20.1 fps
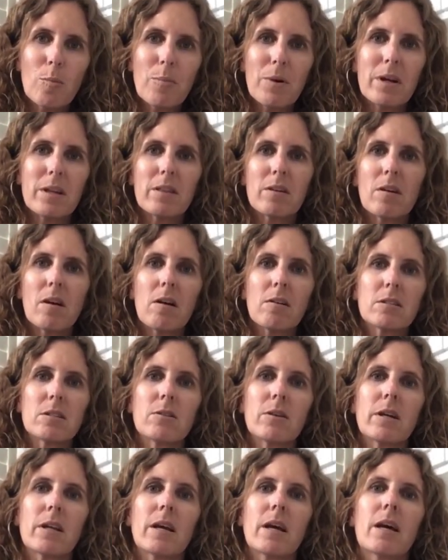but they're also
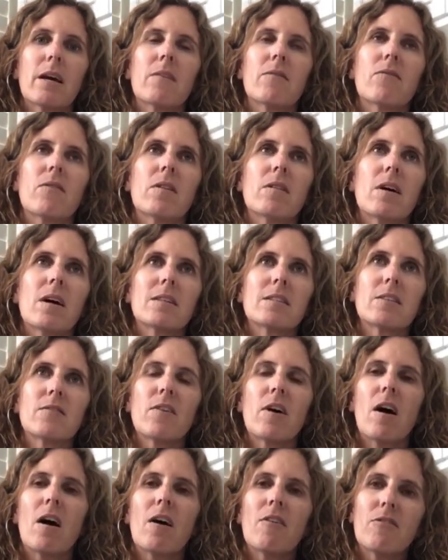going to have lots of
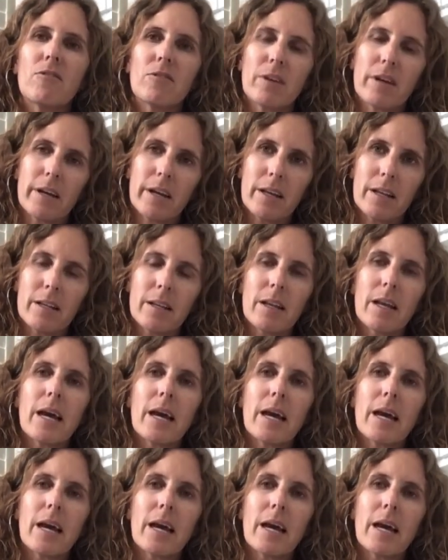offline